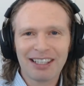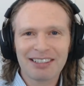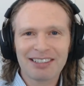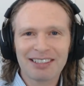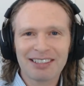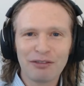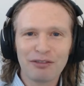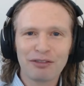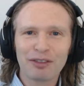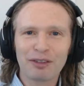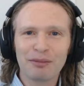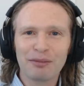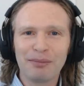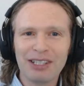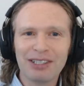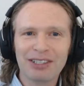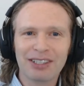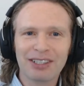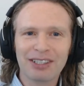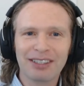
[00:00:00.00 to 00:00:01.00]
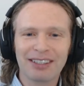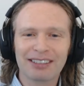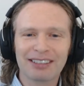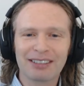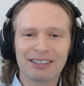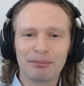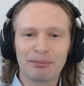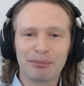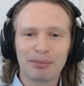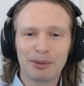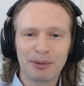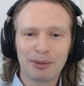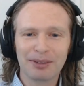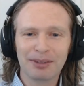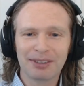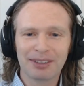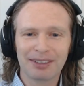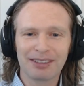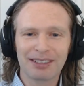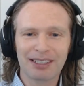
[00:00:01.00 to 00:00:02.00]
information that's
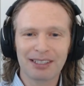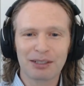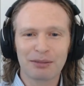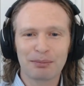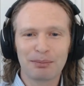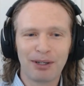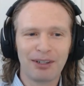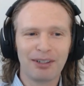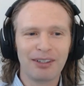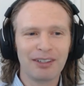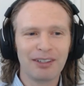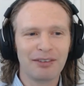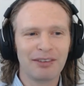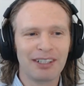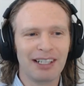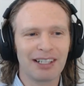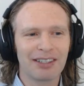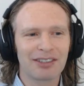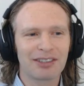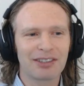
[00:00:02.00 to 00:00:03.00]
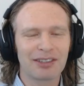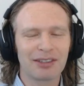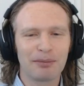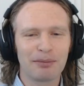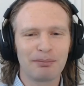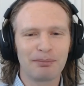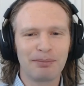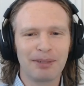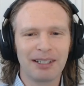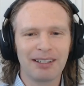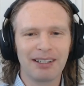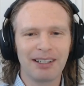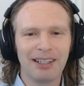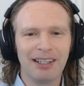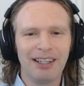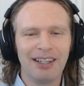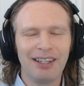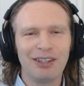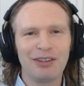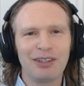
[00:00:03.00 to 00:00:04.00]
important as part of an answer, but
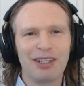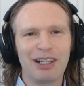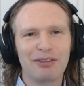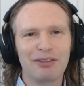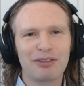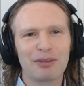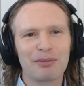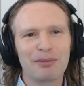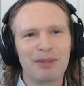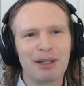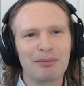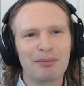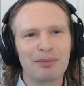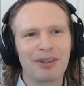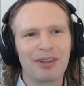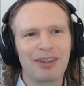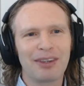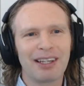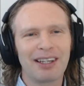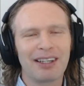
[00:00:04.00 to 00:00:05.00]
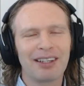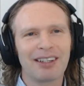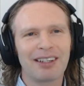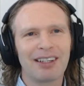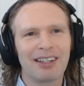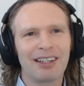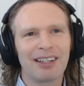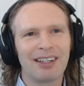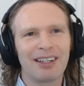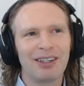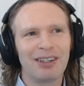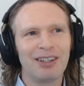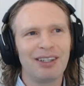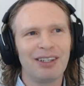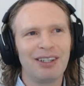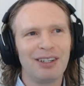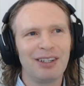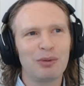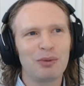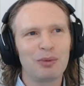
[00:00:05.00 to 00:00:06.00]
you have to remember that
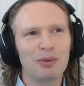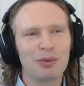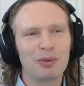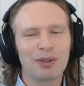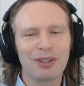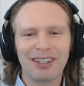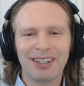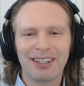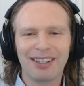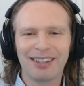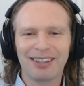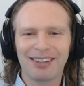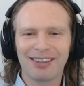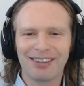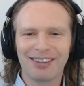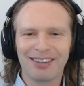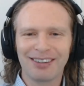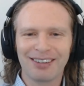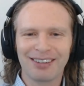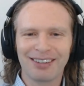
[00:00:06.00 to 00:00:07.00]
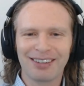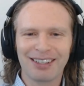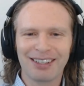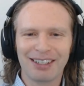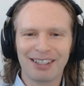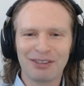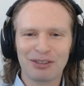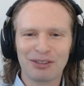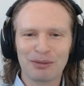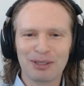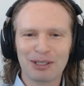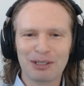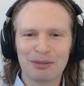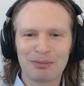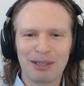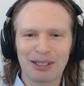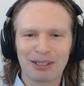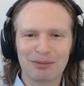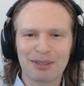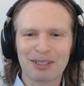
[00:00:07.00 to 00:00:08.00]
we're not, like, IEEE
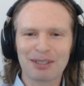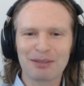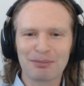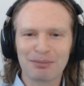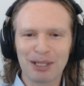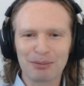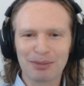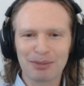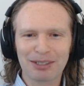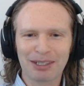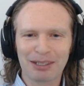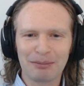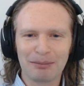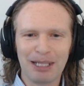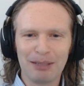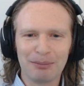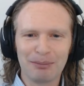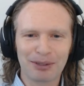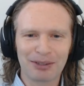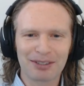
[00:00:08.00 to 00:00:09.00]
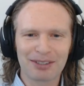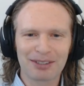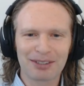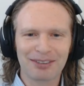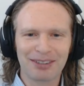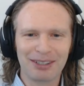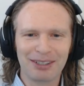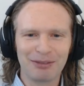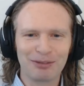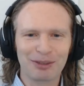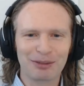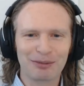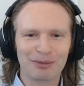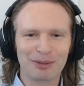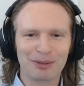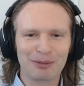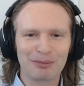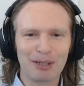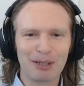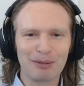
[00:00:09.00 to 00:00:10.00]
Spectrum isn't publishing papers, right? We're
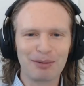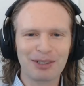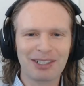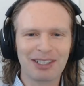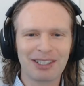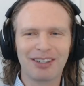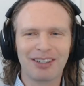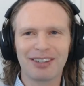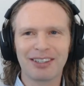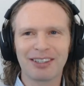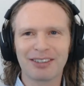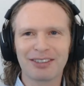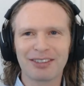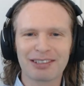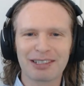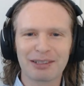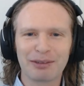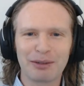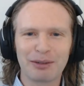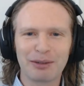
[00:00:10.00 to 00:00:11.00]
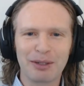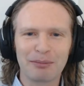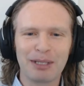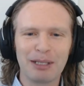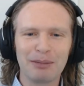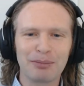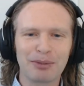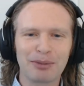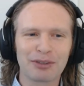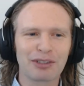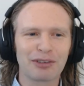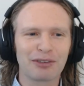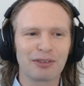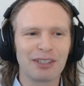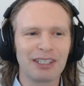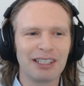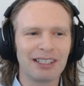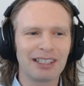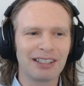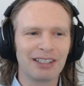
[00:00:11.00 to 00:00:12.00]
publishing articles that we want people to
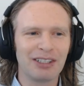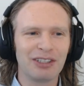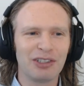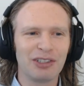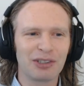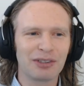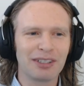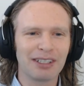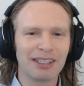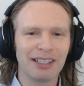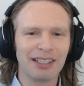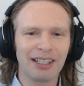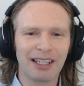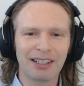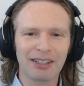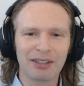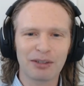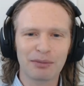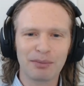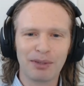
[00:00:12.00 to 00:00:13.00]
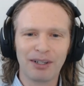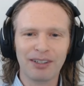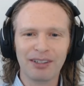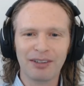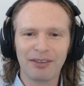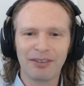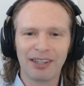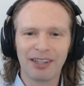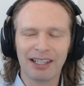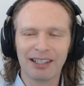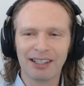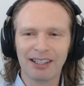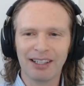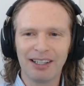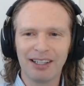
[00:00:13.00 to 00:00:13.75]
read and enjoy. And as part of that,